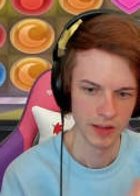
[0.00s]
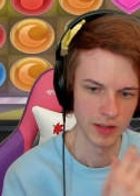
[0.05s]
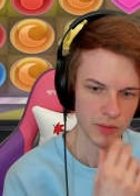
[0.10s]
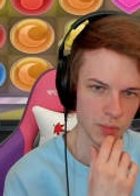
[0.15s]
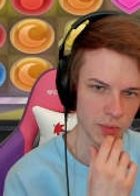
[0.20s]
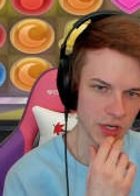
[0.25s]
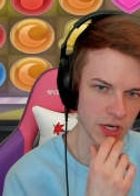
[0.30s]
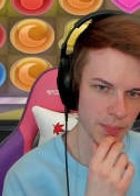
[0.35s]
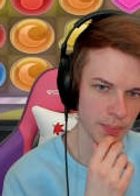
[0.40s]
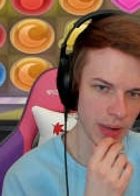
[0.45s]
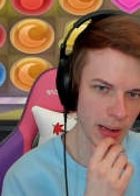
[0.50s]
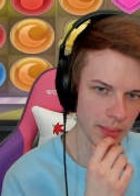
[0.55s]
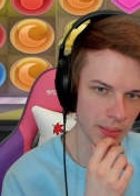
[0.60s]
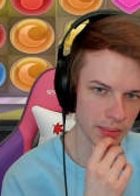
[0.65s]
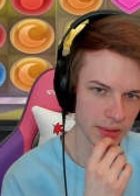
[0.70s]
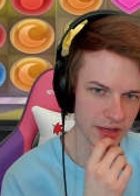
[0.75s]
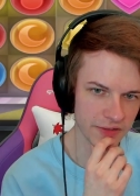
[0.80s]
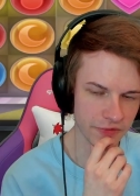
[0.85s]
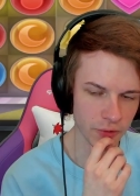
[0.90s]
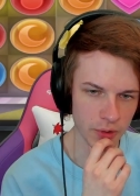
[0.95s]
We could
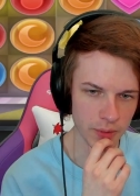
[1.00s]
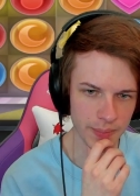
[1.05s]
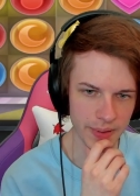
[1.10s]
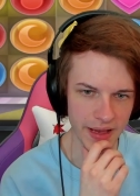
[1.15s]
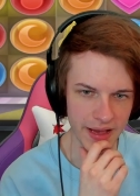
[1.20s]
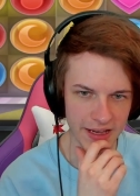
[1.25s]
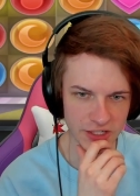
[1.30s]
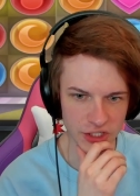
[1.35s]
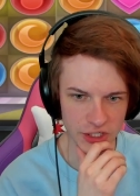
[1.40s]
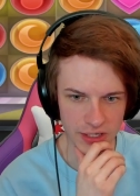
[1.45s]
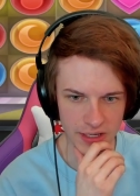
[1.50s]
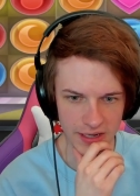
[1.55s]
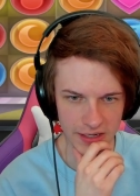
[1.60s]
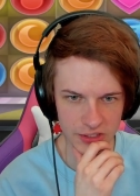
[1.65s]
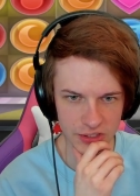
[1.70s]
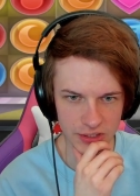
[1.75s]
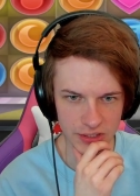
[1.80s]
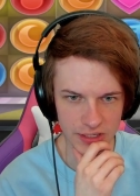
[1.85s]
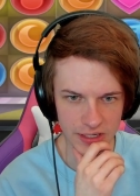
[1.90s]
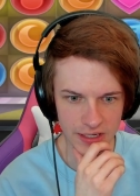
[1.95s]
probably afford Passion,
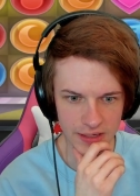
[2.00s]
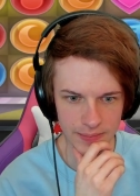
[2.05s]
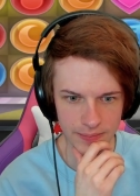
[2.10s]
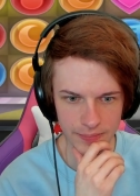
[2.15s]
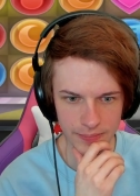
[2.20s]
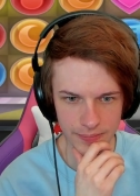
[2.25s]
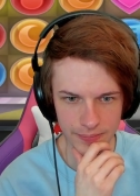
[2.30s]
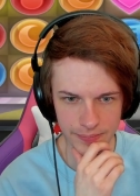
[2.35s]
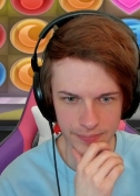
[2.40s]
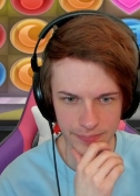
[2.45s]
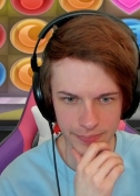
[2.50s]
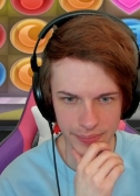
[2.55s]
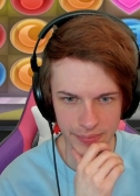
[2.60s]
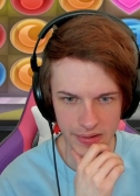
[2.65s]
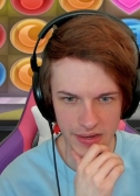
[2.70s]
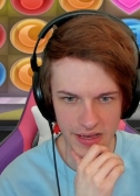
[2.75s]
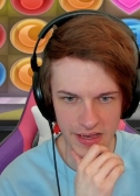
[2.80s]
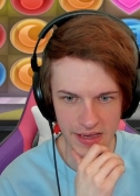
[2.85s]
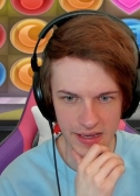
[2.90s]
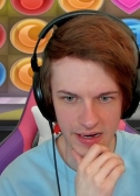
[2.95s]
actually,
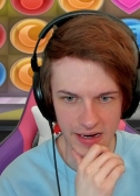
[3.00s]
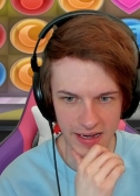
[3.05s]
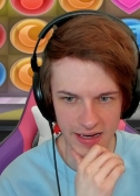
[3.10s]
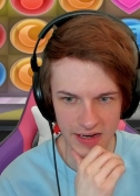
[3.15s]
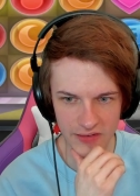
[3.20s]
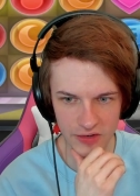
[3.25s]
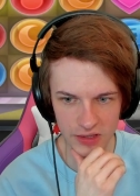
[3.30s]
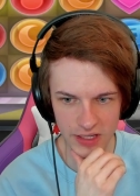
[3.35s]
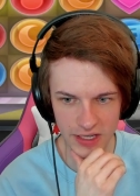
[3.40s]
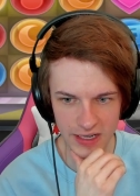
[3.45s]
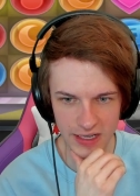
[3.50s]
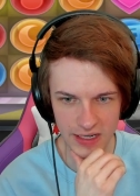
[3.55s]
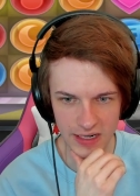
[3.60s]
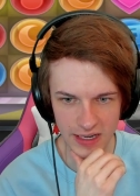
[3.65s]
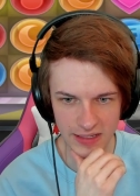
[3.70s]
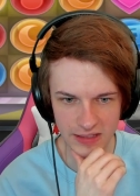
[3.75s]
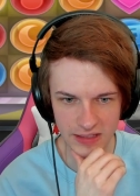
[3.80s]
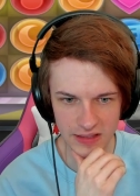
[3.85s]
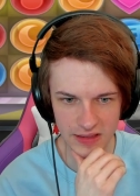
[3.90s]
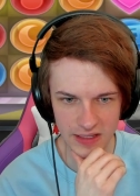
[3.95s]
but I never like
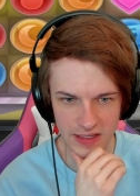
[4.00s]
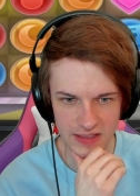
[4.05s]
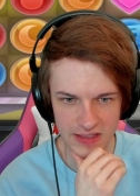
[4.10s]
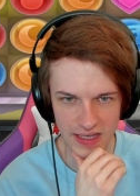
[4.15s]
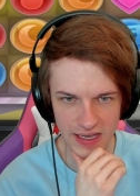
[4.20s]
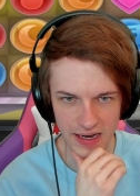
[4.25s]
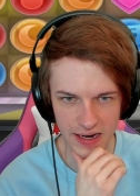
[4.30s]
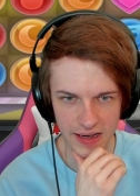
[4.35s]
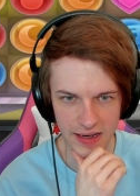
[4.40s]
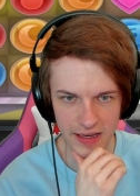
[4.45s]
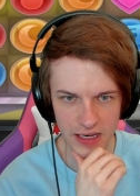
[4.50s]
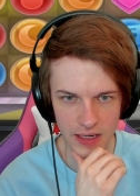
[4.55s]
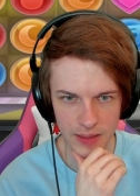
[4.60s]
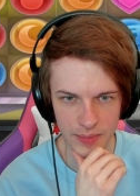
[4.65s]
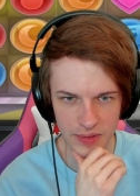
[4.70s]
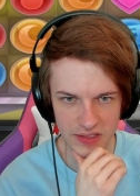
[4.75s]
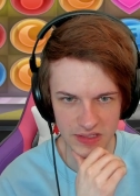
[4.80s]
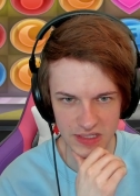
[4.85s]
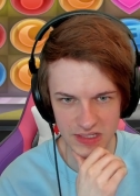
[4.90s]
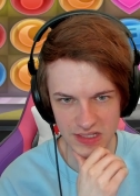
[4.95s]
connecting things that high up
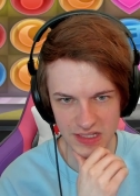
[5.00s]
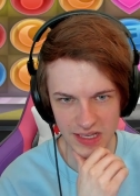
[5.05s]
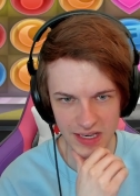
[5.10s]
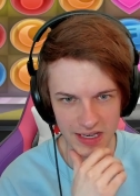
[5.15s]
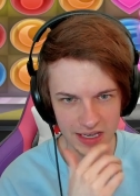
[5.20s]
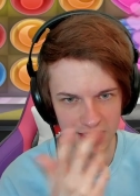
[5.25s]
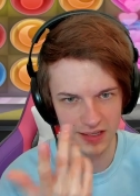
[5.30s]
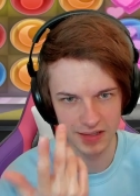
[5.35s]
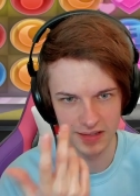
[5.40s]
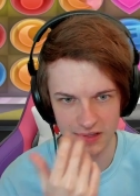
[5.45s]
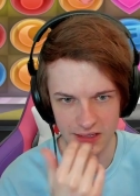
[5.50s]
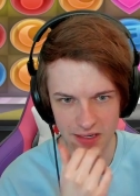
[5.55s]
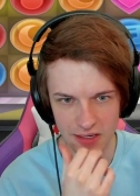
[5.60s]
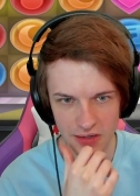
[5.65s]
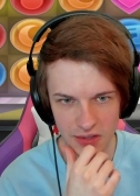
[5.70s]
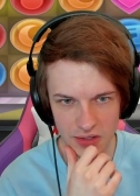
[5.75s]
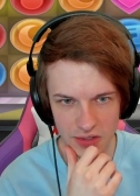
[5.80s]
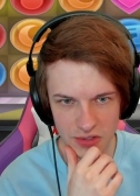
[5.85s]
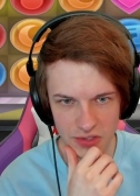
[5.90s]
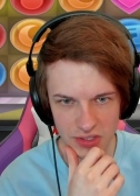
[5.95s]
because it's like, you know,
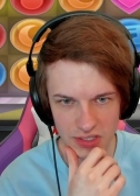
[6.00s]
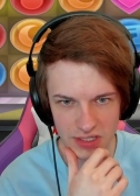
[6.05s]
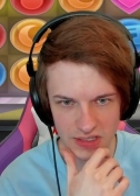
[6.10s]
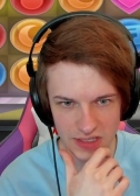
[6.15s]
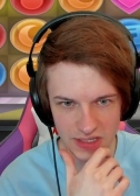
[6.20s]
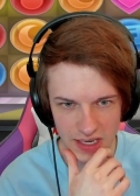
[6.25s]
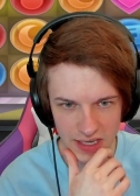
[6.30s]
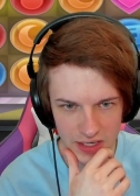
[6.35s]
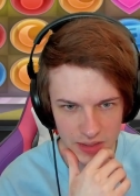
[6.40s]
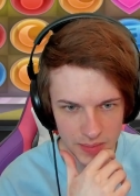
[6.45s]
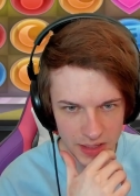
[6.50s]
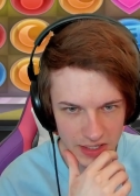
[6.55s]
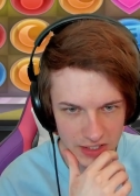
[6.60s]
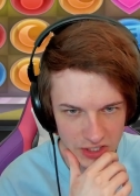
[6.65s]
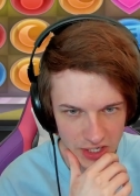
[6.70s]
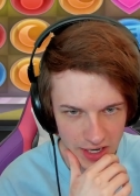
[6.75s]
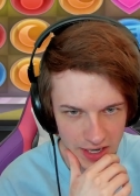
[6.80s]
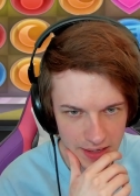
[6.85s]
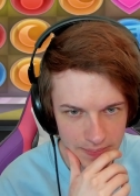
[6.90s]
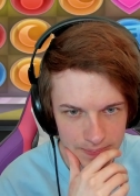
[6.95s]
it usually doesn't get you much,
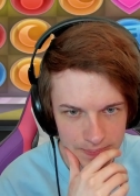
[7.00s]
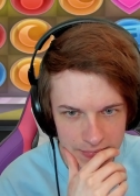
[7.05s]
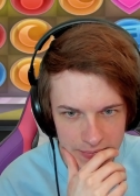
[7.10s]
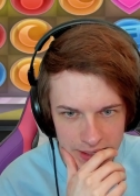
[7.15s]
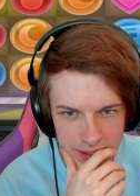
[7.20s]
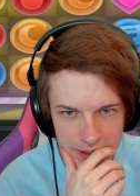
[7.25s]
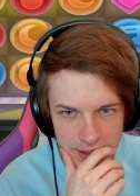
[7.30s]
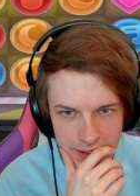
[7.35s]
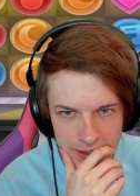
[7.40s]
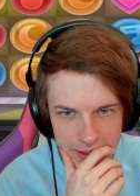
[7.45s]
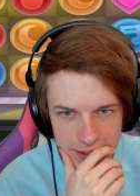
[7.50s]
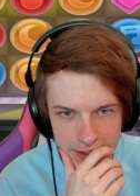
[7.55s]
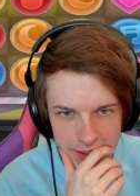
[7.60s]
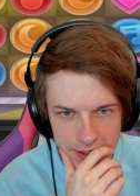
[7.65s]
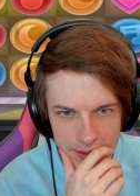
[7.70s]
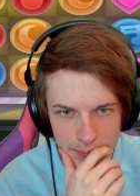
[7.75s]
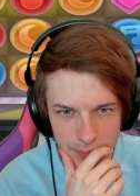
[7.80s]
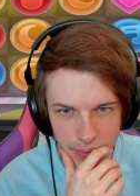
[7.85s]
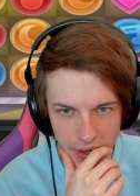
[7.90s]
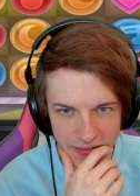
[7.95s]
eh?
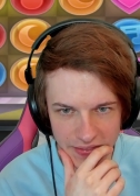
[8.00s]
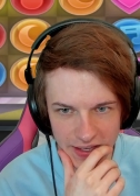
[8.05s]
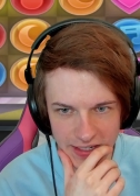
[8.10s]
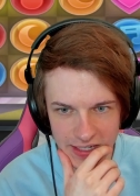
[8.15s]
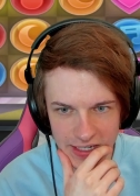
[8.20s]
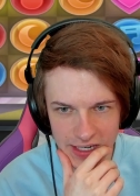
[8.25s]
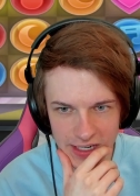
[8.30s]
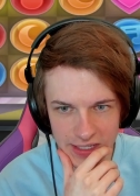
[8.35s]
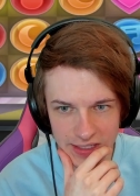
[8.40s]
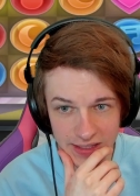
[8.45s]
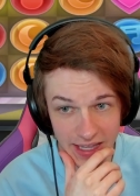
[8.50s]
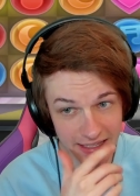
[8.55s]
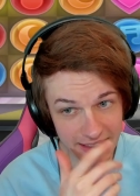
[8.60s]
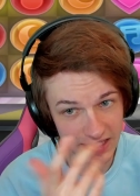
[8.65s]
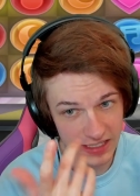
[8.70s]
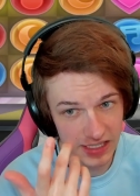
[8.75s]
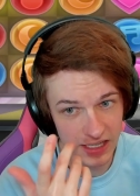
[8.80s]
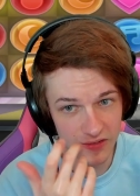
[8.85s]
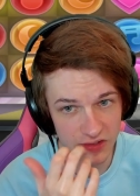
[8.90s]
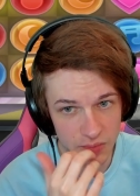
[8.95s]
But that did, that
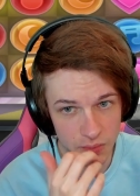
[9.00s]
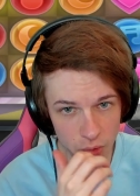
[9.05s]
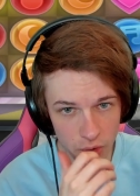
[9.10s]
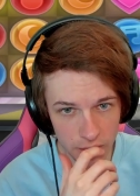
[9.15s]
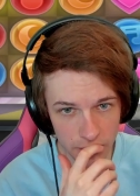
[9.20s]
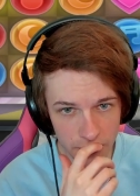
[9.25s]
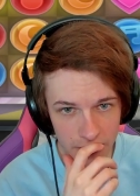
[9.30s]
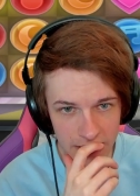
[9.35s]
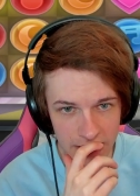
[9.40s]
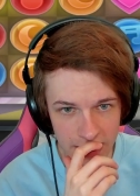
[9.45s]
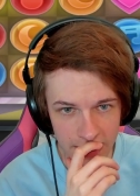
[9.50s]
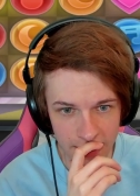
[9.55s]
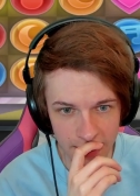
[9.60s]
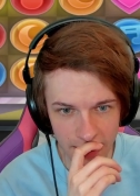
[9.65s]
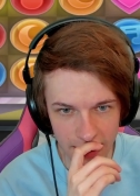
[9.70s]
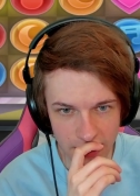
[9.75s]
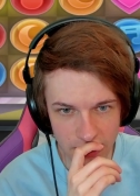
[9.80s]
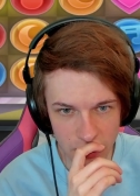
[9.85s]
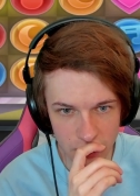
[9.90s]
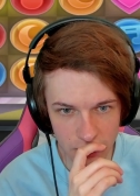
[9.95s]
did give us more green.
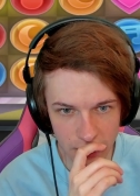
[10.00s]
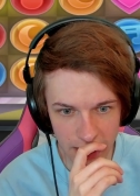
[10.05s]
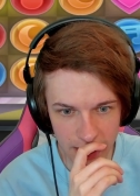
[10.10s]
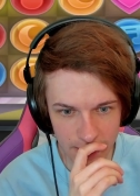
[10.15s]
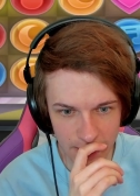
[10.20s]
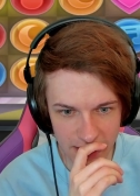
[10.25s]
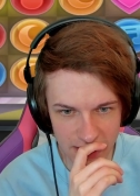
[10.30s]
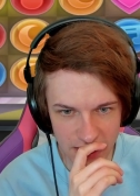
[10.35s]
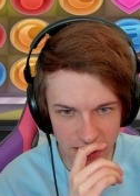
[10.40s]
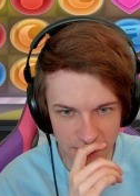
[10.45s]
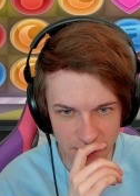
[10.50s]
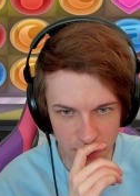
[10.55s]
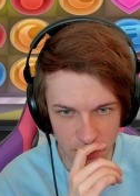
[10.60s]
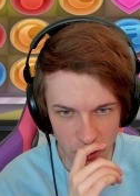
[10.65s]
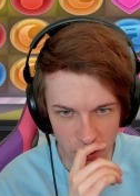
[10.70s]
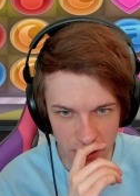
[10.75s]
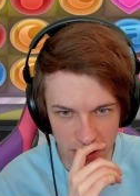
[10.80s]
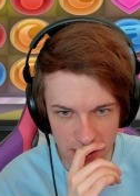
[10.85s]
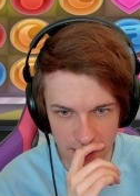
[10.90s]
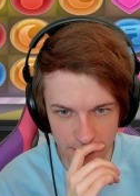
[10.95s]
I do like myself some
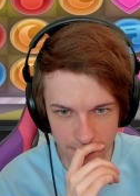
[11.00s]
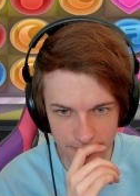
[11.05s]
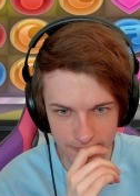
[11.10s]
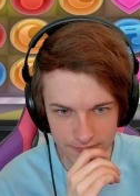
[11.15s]
green.